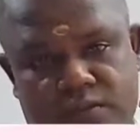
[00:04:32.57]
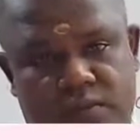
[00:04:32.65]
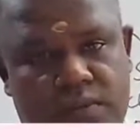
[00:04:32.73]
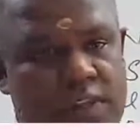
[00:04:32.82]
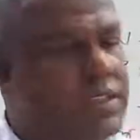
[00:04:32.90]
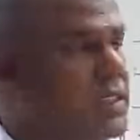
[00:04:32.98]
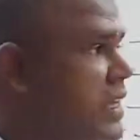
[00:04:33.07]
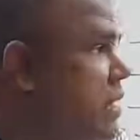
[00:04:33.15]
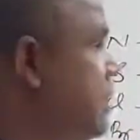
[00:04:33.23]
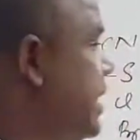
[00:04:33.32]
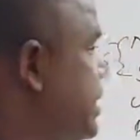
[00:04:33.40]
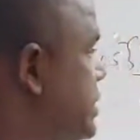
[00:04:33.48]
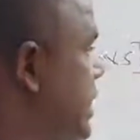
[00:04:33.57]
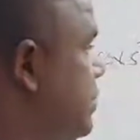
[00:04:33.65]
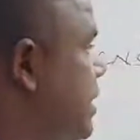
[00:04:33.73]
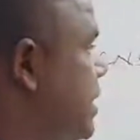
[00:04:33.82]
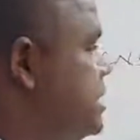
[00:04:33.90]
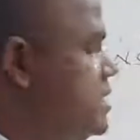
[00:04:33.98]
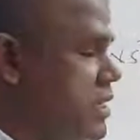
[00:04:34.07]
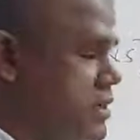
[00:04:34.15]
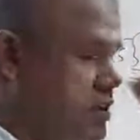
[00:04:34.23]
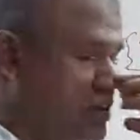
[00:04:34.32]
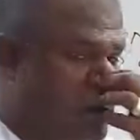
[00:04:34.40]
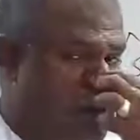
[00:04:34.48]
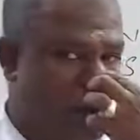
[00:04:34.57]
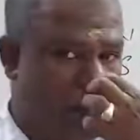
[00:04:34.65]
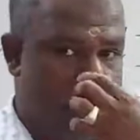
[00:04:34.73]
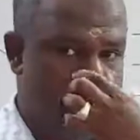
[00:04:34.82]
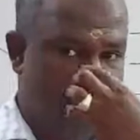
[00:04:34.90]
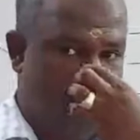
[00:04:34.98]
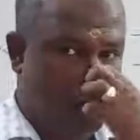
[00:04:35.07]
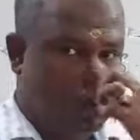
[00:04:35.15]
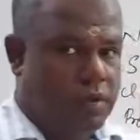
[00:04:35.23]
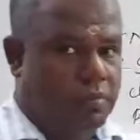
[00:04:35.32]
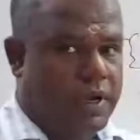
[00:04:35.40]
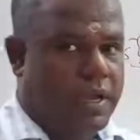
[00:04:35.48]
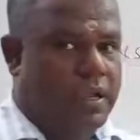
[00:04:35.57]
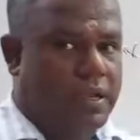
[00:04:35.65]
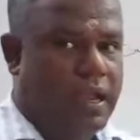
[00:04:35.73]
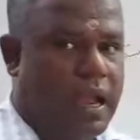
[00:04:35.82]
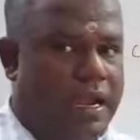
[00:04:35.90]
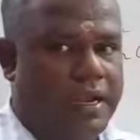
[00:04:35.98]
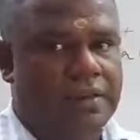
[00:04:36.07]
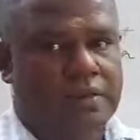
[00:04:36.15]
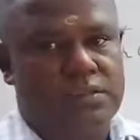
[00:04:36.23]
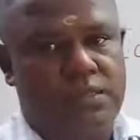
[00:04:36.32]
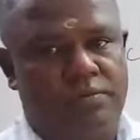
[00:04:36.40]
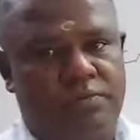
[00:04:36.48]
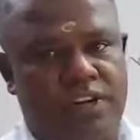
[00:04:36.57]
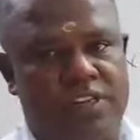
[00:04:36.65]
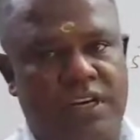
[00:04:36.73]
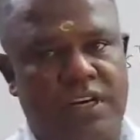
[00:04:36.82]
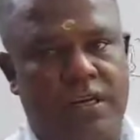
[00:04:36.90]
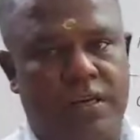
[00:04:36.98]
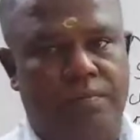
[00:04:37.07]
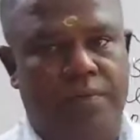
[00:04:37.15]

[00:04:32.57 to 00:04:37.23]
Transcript: This Cn minus can be tested by adding some freshly